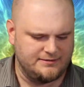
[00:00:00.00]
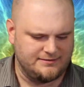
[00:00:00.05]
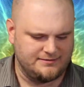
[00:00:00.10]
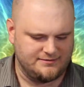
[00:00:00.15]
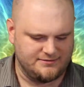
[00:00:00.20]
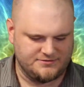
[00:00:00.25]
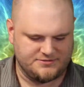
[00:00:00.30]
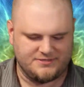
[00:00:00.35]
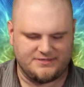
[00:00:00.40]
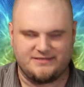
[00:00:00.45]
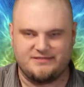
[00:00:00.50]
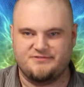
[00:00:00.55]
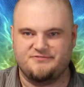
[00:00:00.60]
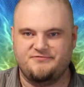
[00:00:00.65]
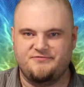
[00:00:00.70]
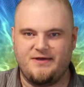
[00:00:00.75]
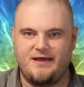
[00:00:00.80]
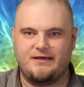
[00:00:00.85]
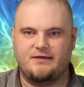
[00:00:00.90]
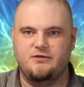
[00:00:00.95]
Looks like it's
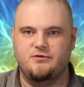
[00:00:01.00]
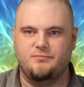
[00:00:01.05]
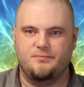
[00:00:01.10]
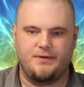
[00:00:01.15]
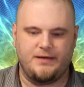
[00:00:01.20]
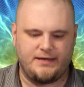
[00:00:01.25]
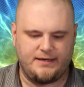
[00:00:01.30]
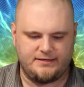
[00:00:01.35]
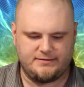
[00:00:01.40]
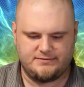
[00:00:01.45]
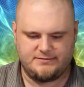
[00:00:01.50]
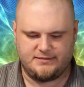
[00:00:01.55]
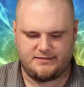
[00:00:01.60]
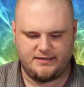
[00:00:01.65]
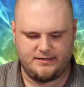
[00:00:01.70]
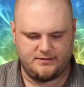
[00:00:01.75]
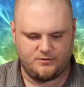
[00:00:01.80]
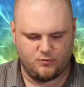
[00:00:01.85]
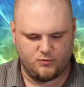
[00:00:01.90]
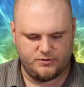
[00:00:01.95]
vacuum packed. I
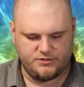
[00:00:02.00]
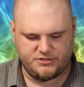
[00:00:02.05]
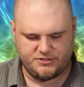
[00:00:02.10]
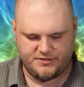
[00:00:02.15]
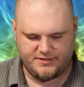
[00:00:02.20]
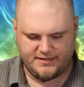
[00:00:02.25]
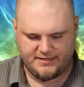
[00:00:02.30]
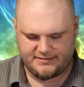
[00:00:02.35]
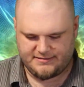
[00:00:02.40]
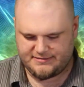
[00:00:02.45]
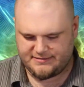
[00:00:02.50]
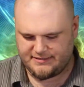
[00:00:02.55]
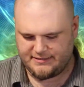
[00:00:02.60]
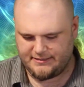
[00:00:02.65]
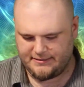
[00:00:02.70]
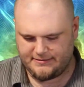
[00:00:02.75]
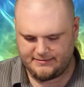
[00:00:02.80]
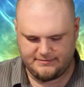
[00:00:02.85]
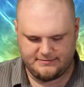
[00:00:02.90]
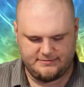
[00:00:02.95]
kind of wish
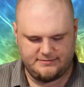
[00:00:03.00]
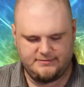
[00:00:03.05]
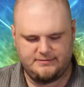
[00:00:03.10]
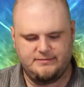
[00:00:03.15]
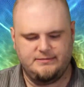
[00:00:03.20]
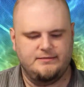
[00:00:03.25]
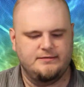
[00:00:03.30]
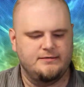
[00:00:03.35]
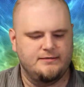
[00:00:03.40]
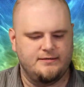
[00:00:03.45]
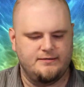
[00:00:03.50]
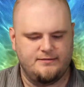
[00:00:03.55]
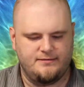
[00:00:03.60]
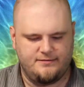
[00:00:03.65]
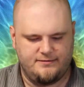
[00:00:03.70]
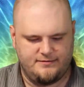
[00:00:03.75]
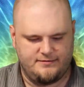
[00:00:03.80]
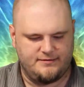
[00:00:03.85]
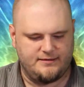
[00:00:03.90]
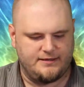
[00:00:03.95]

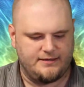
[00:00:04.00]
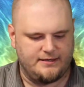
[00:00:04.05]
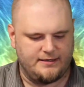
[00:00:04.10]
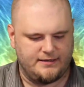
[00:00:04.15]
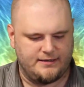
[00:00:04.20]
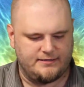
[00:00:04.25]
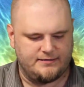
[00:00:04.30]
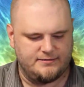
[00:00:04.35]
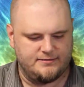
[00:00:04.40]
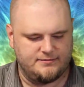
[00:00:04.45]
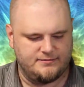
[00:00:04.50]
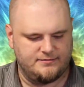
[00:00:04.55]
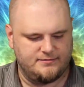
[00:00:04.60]
that they had